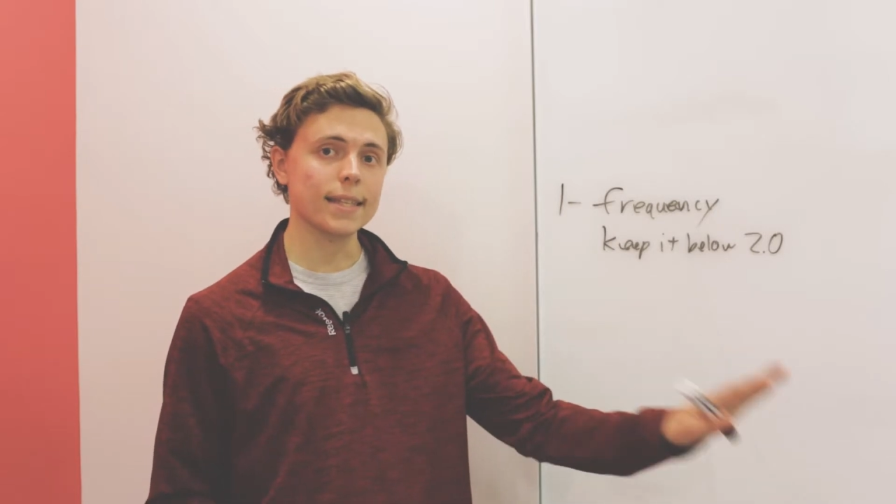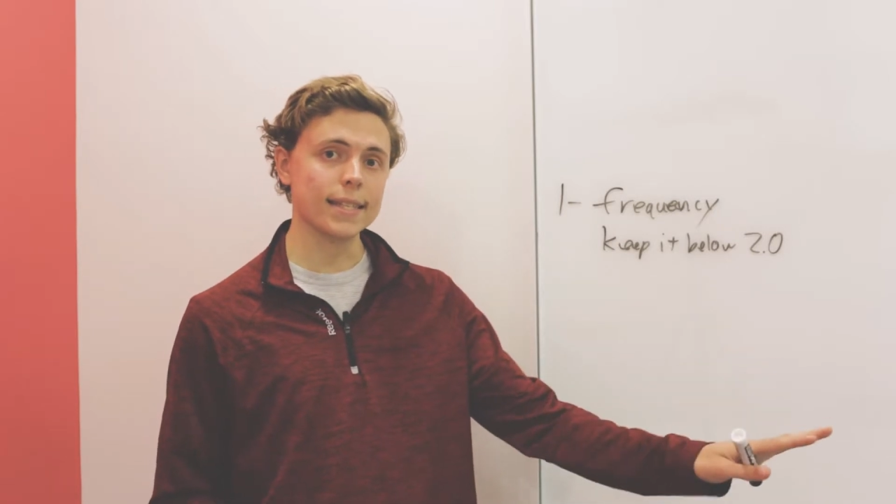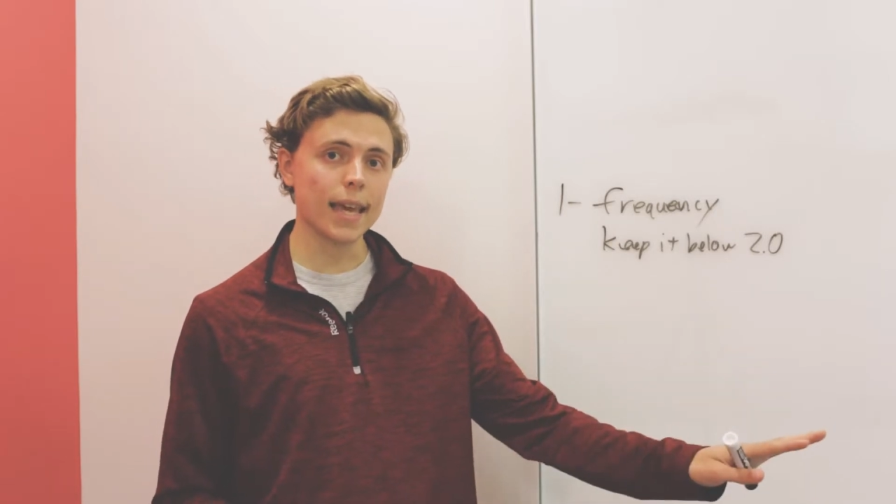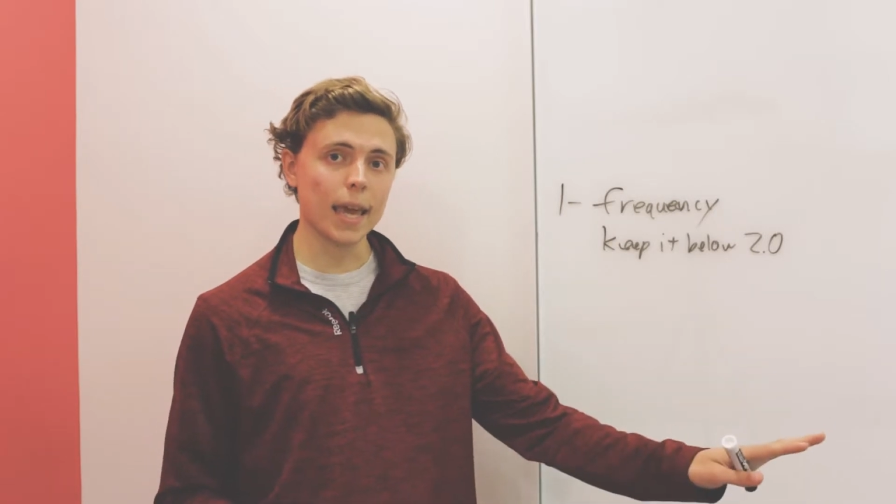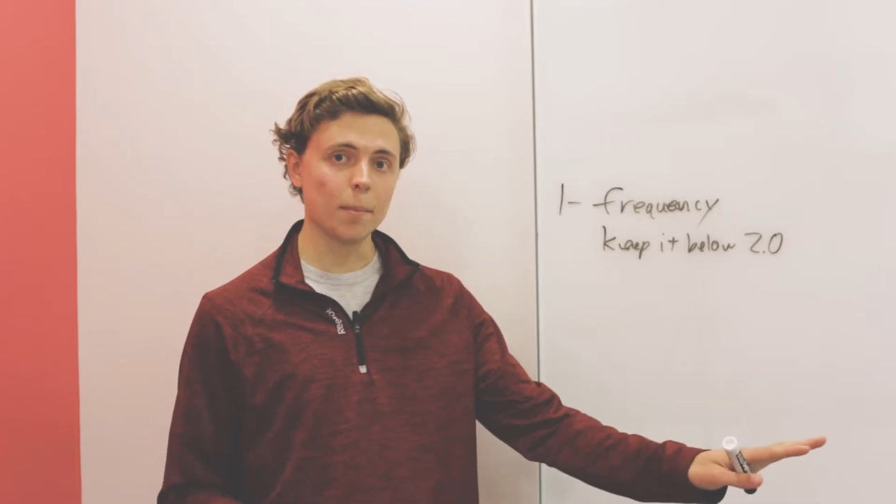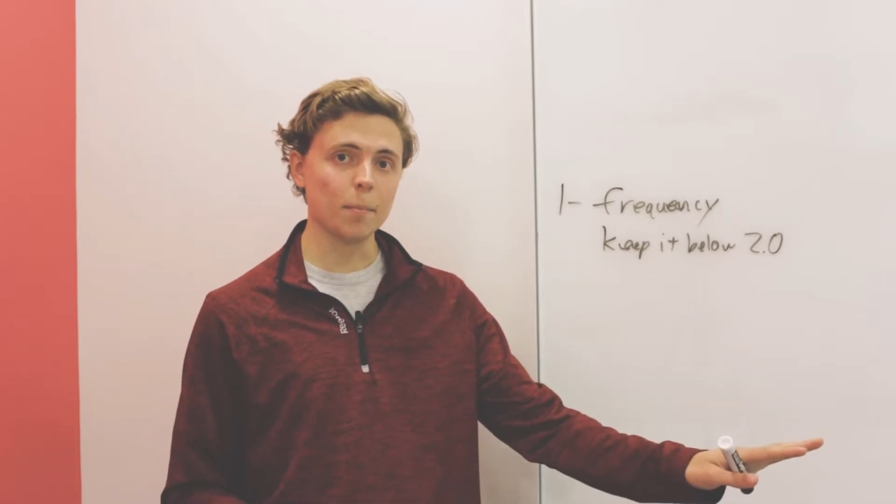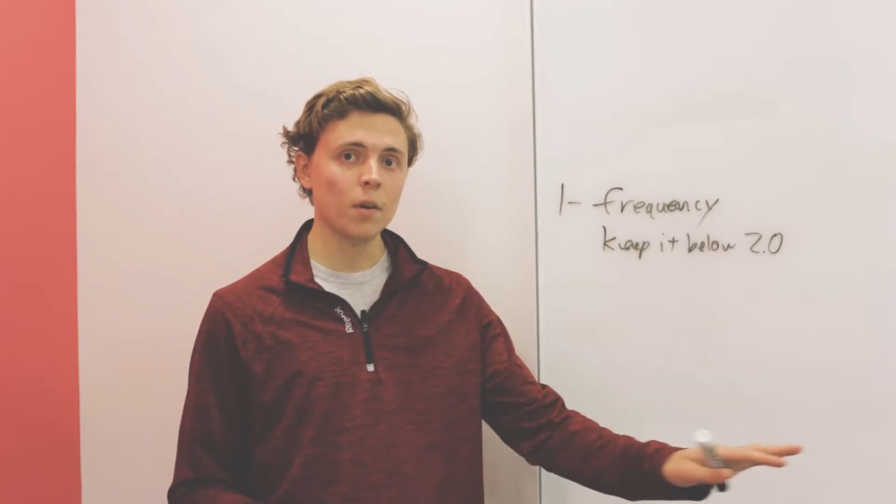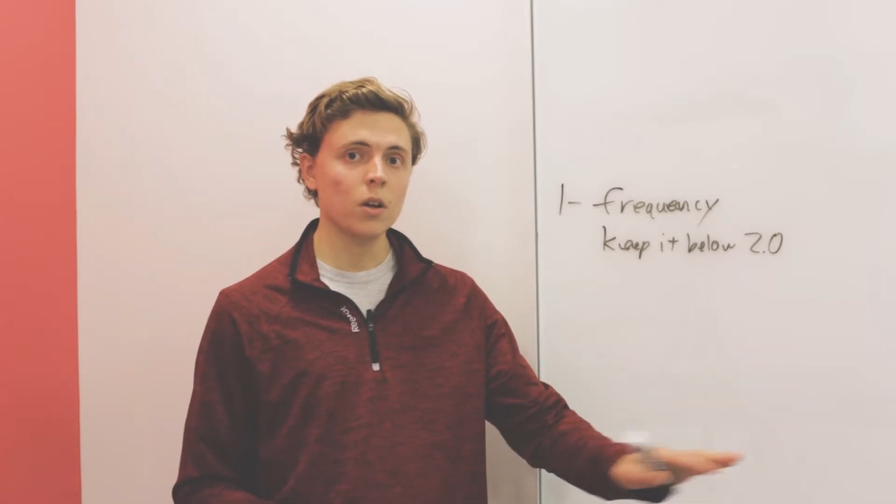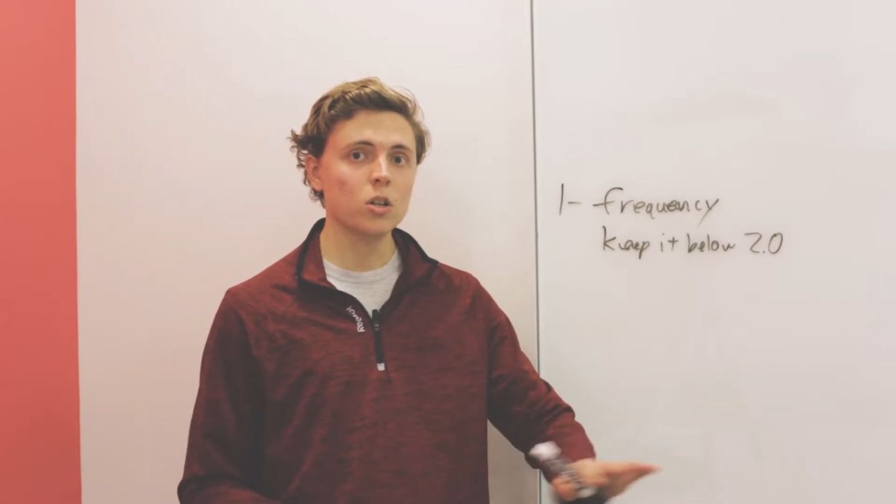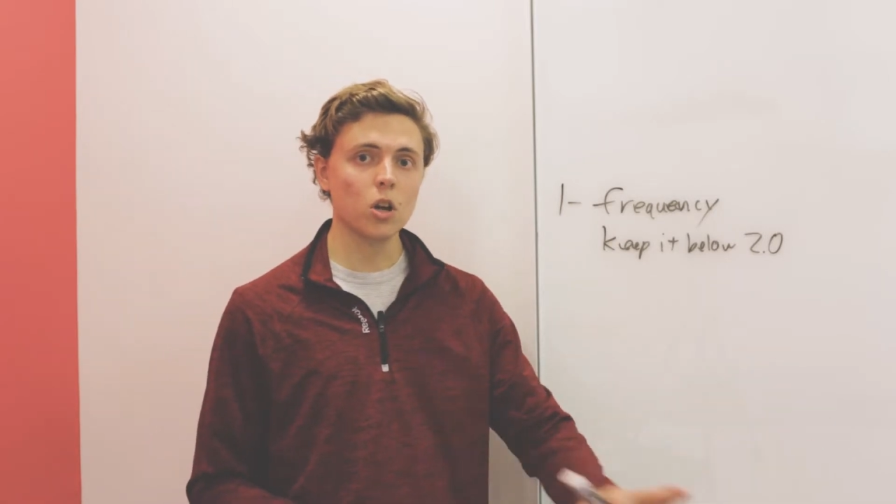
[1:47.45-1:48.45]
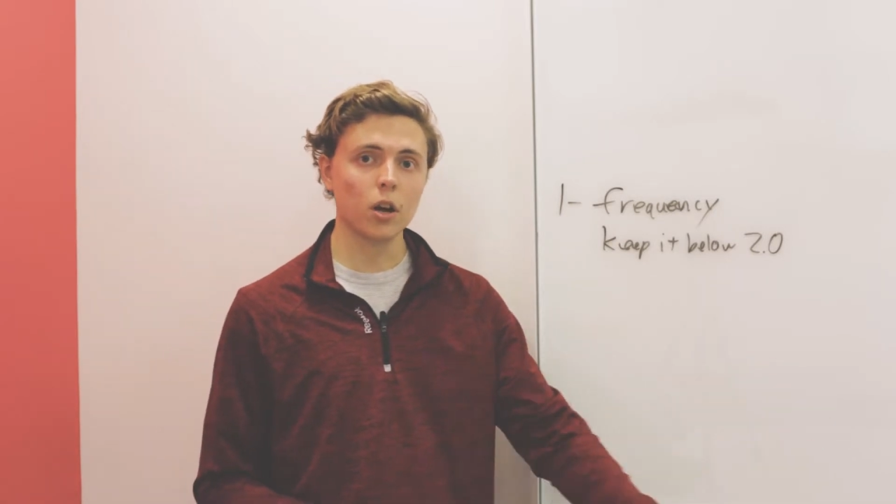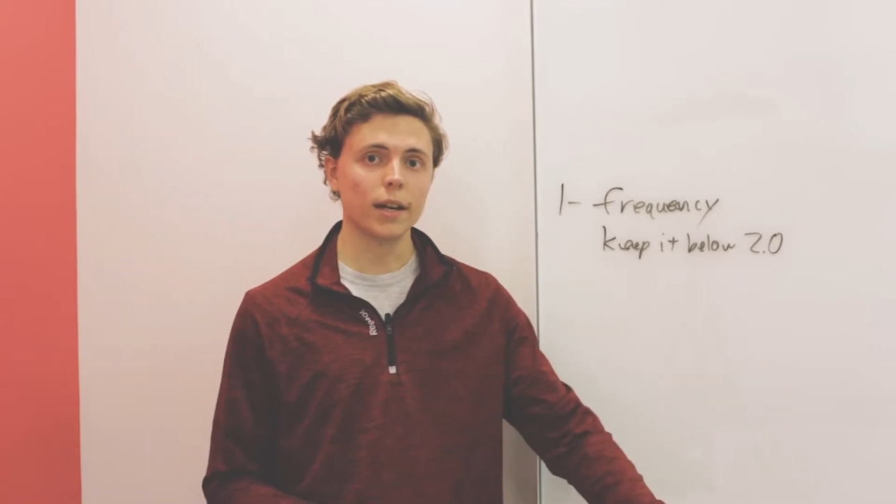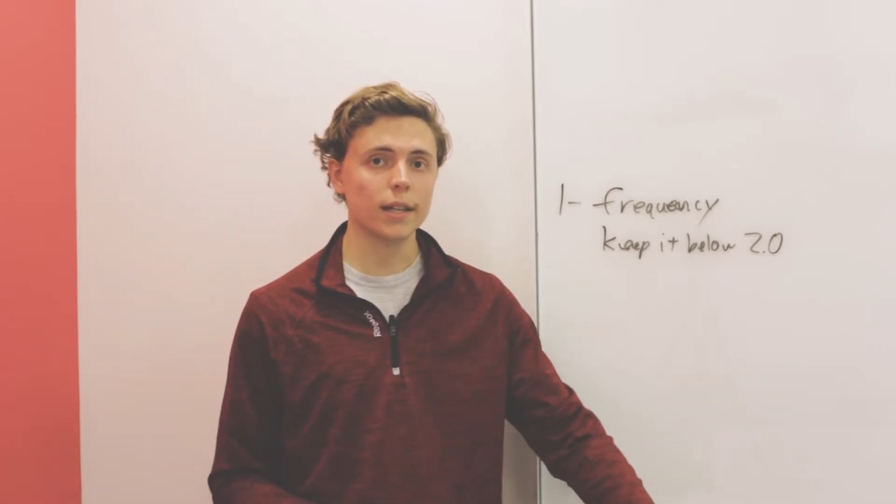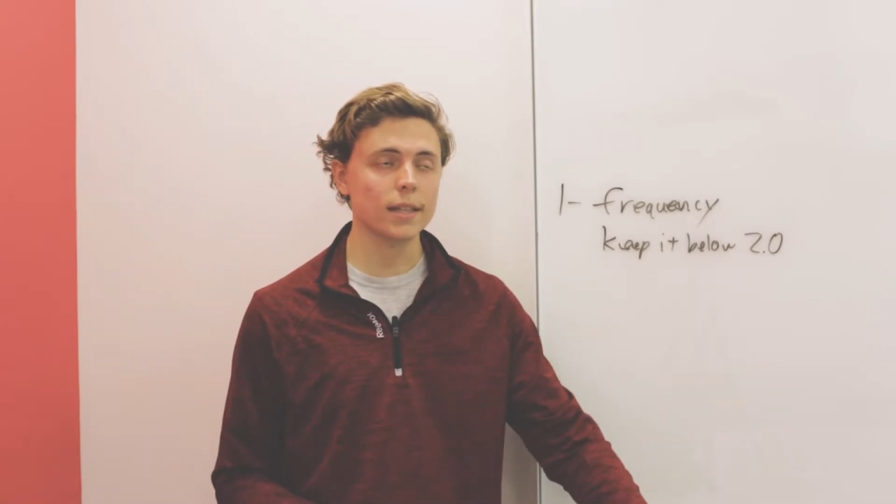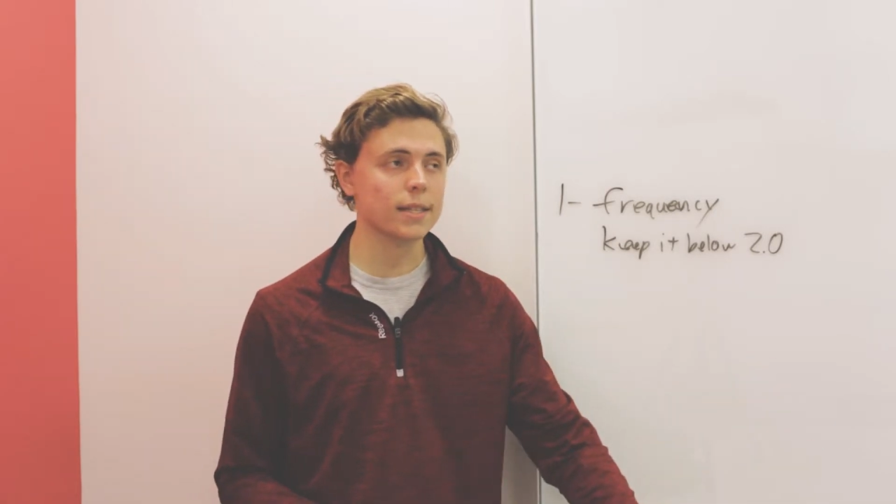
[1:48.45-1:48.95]
same,
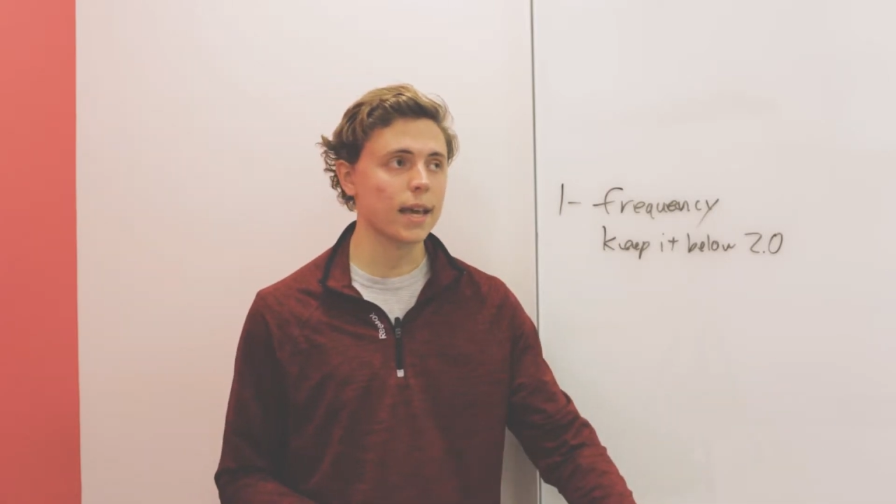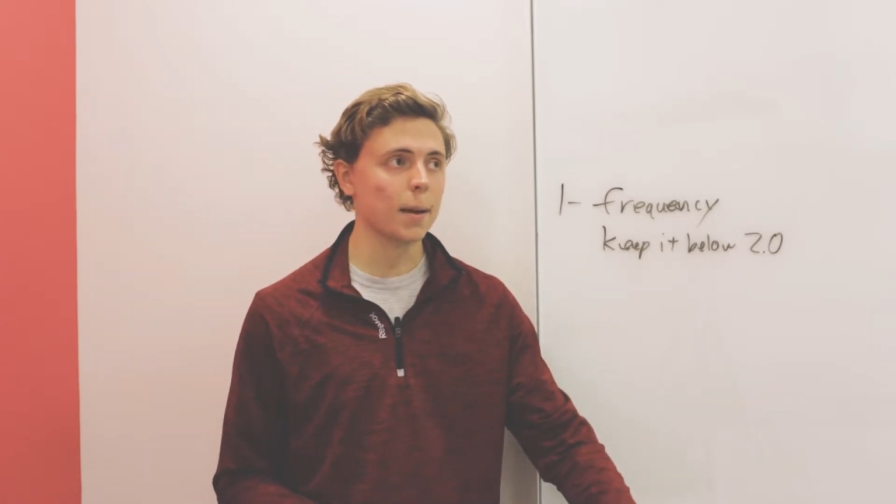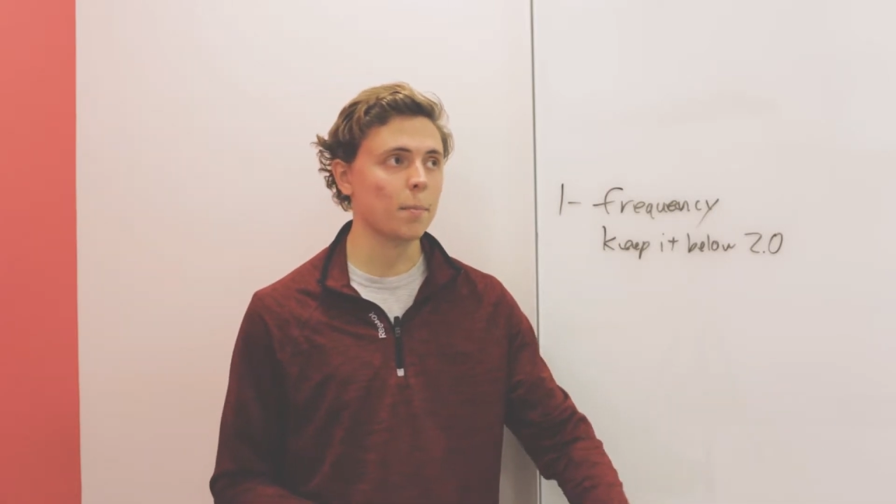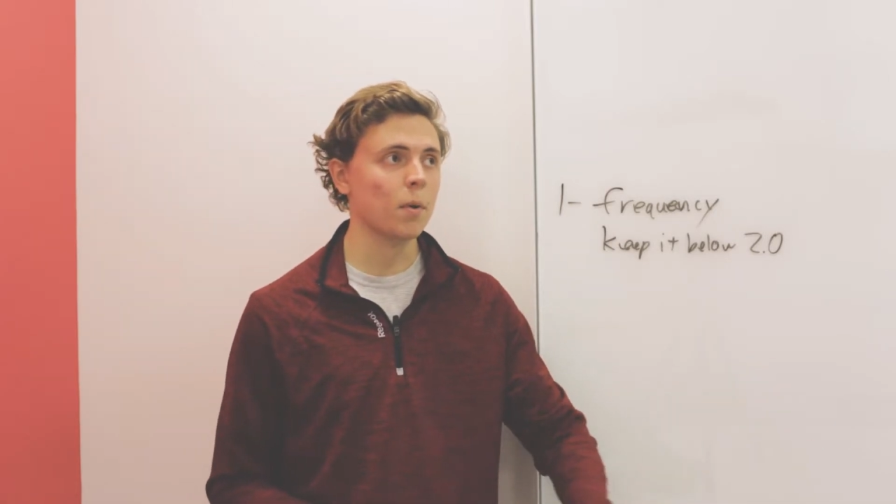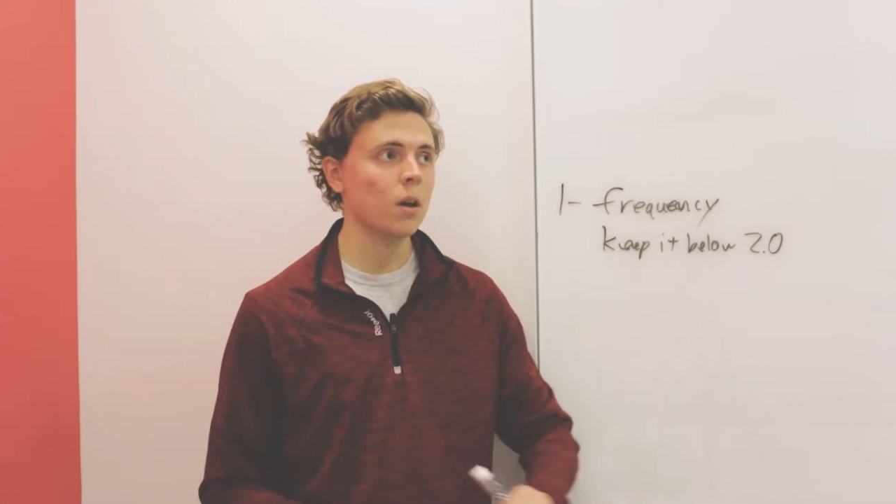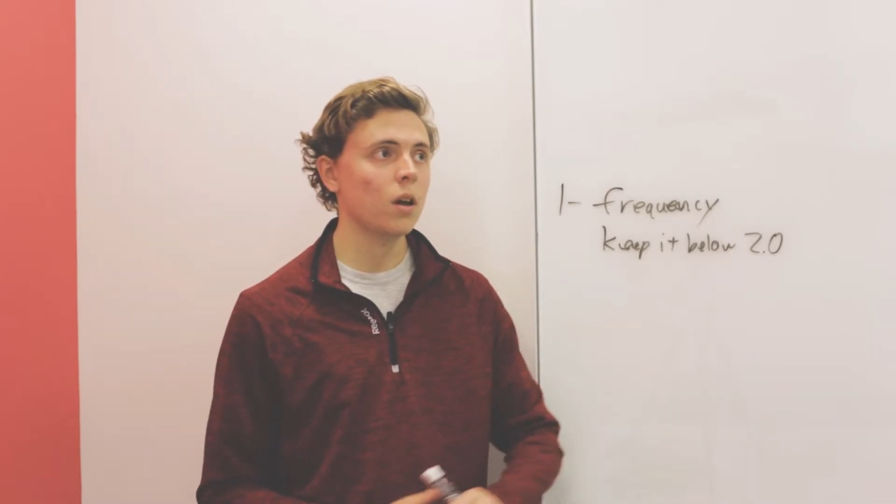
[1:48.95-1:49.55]
targeting the same